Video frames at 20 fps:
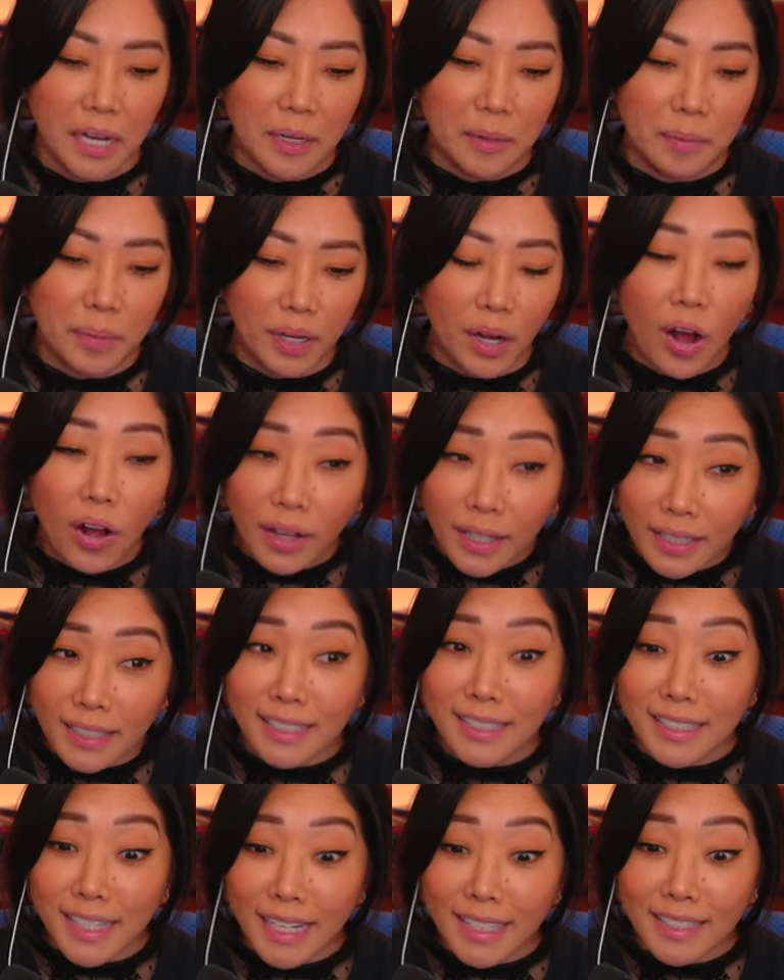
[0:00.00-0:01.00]
But all I
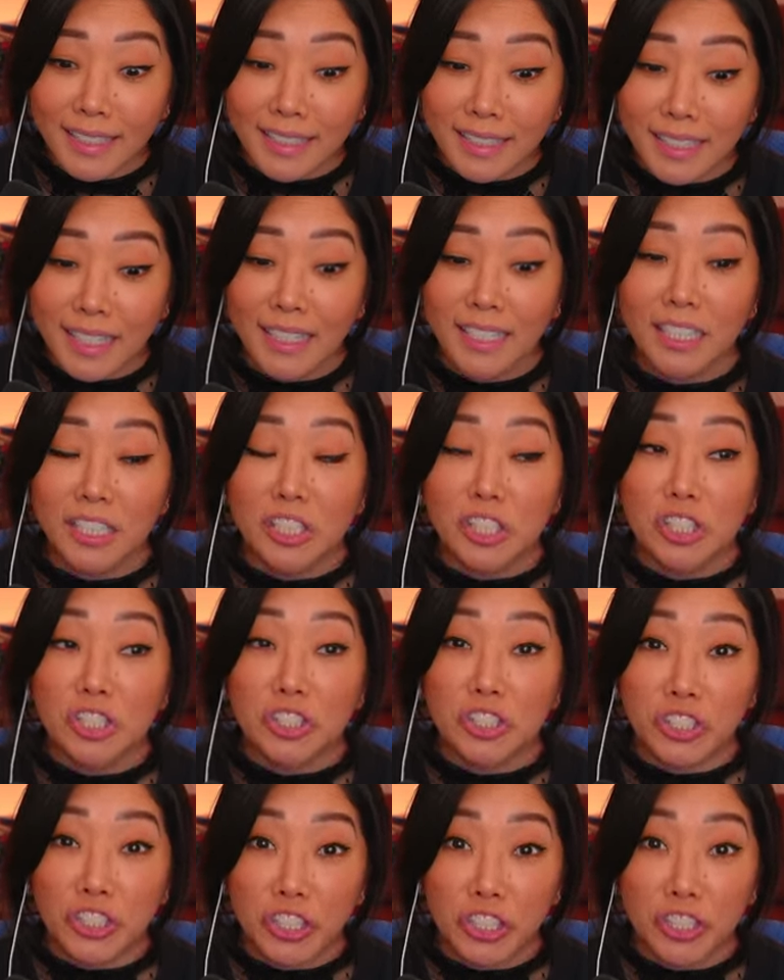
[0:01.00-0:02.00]
can say is,
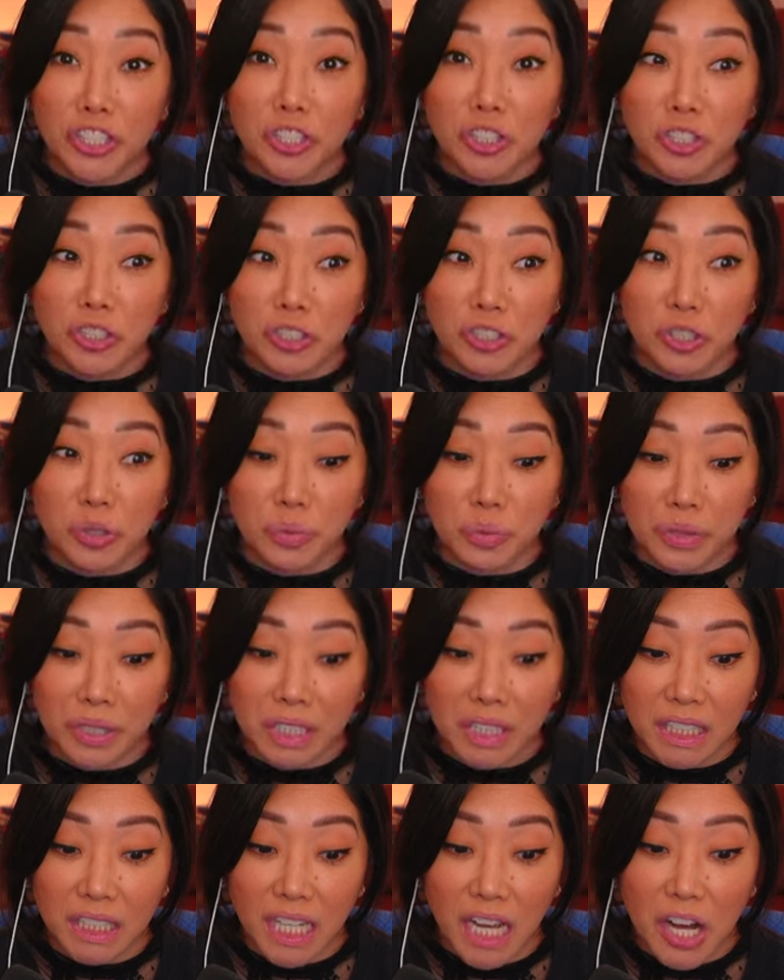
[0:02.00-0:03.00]
she just looks
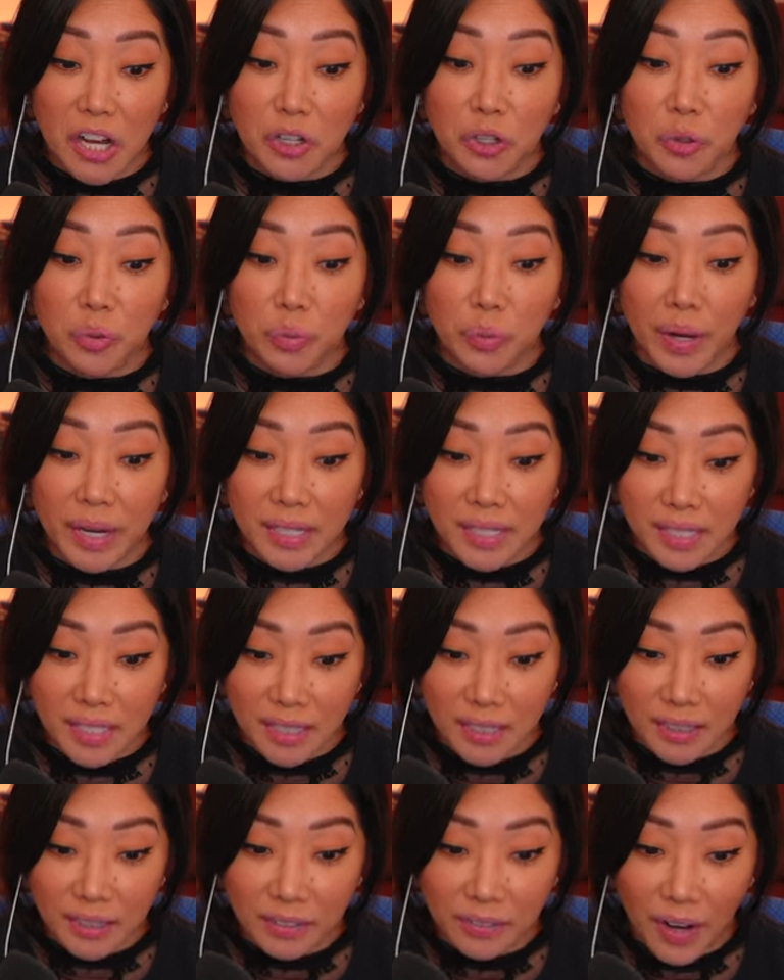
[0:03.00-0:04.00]
really
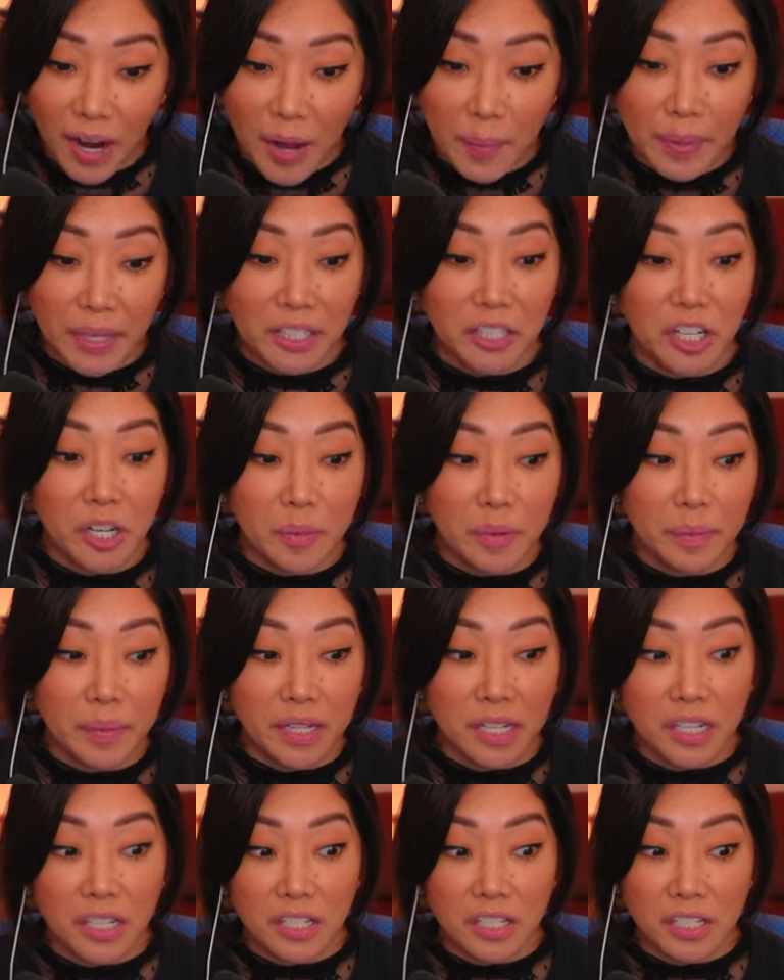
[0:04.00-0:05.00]
aggressive. Um, it could be
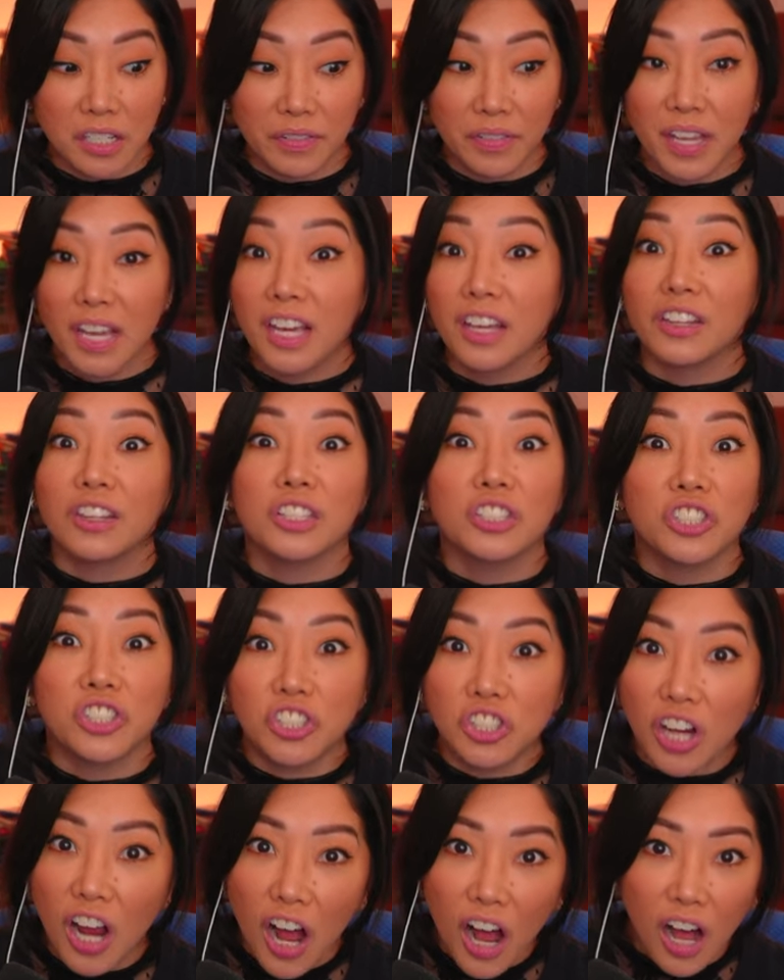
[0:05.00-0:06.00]
because of the
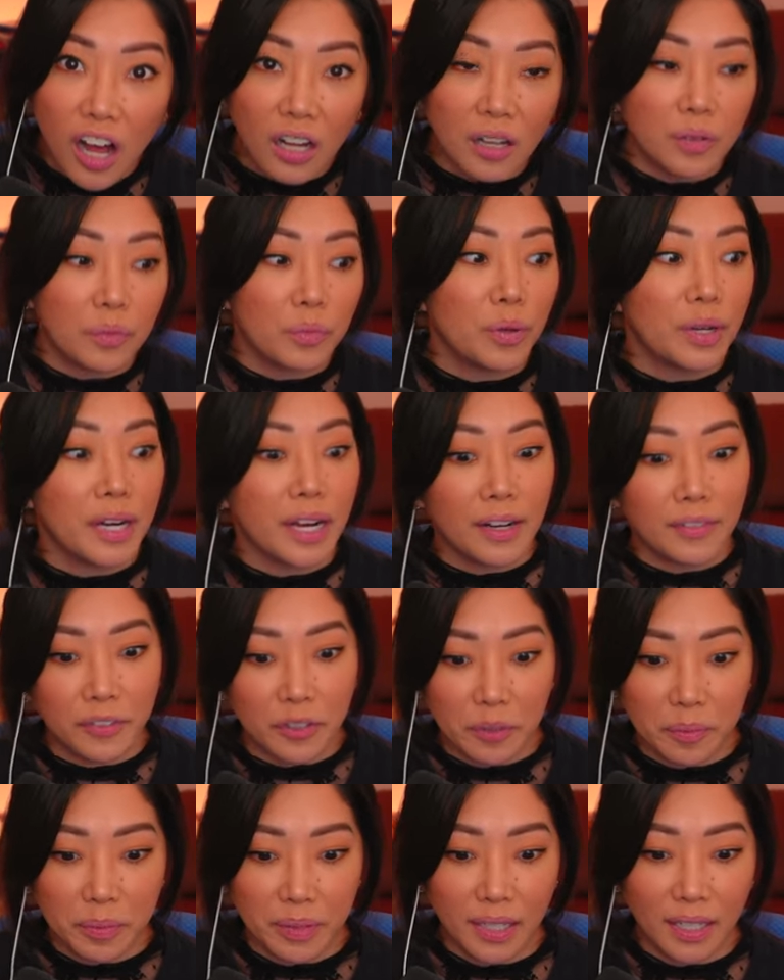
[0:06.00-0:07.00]
shock,
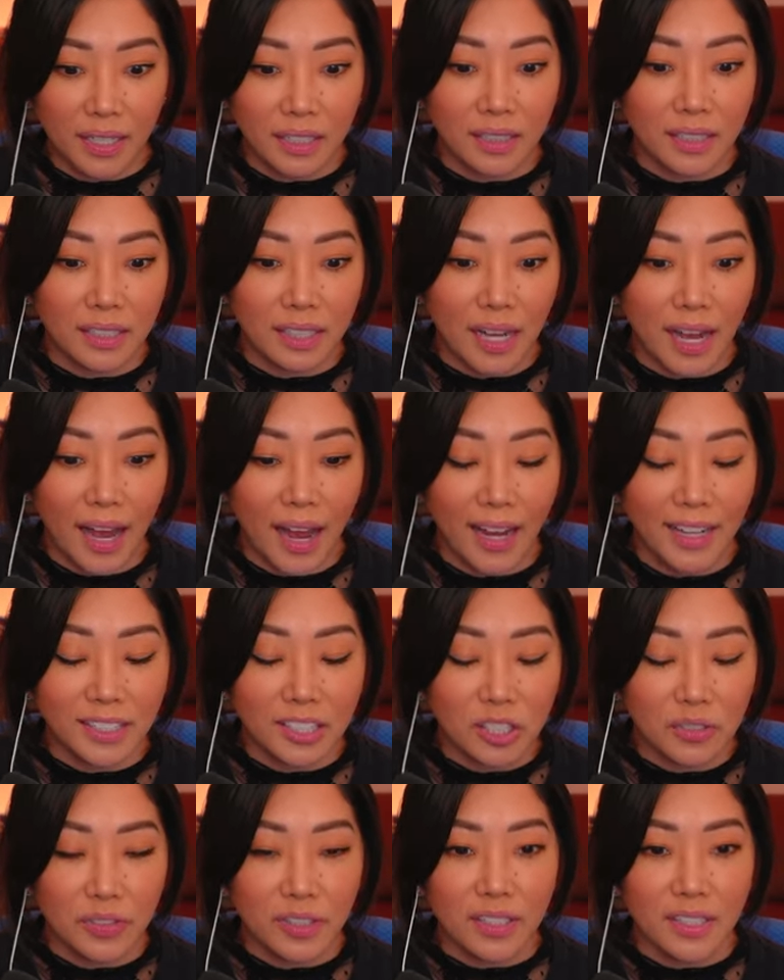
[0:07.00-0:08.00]
whatever, but I
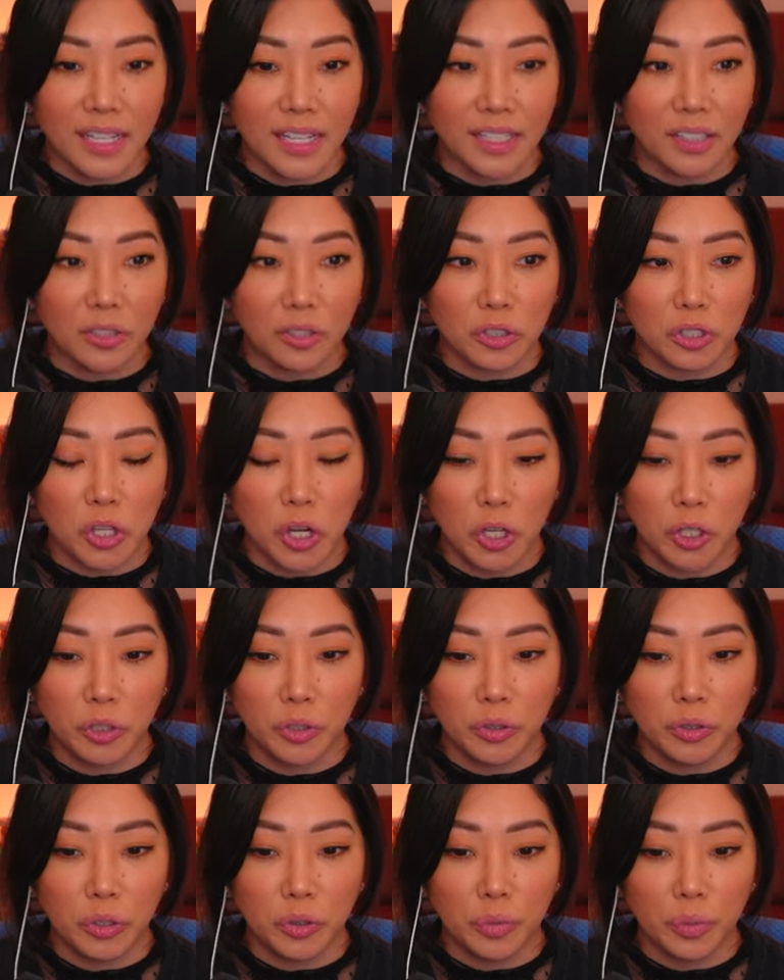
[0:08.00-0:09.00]
just feel like her
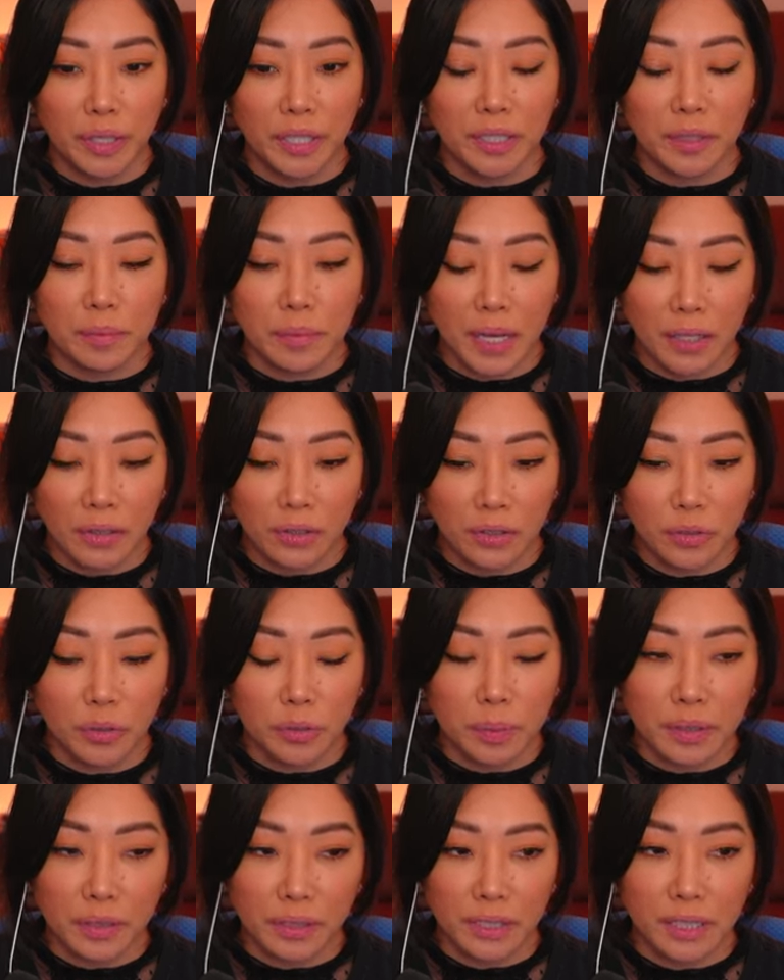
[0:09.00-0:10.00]
tone with medical with
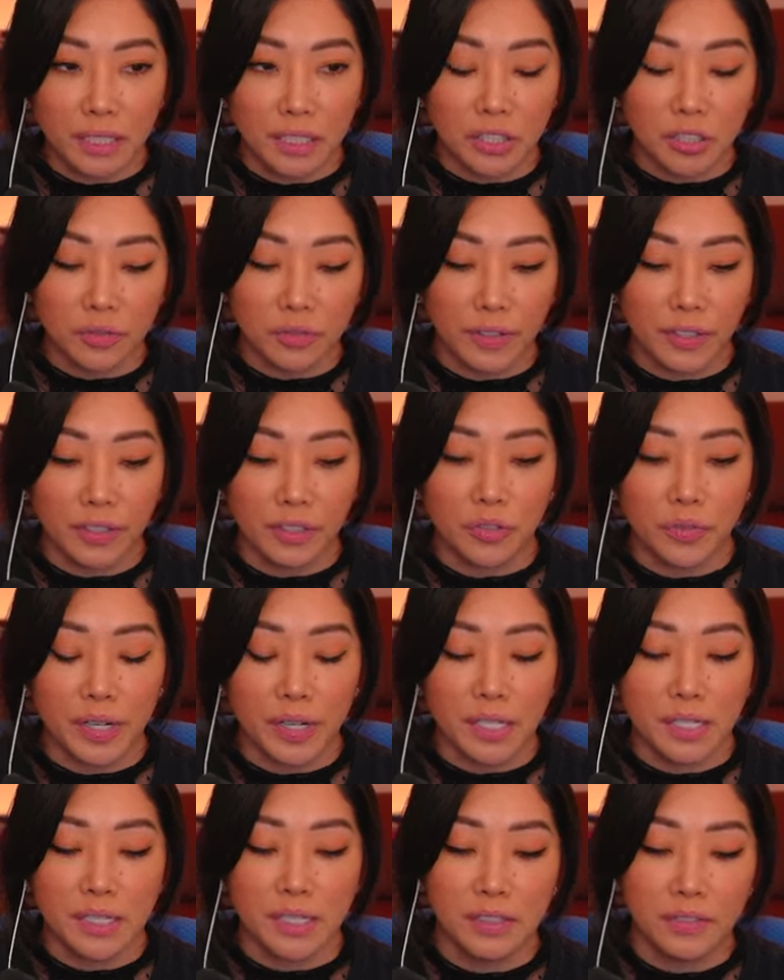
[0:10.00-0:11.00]
police is just very
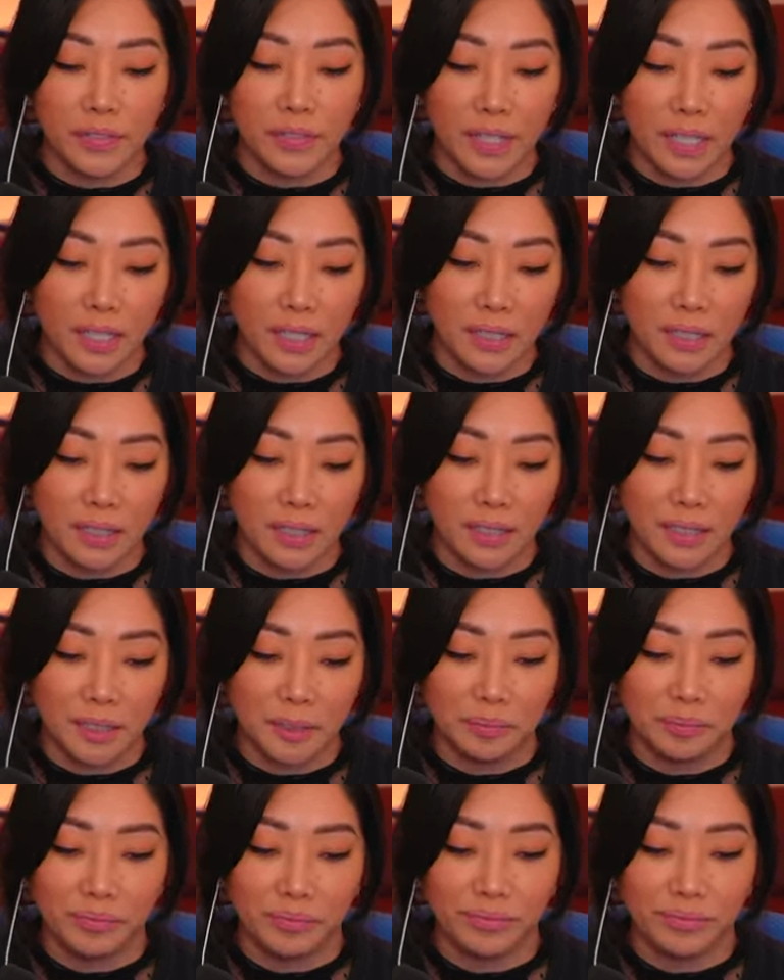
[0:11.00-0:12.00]
aggressive and um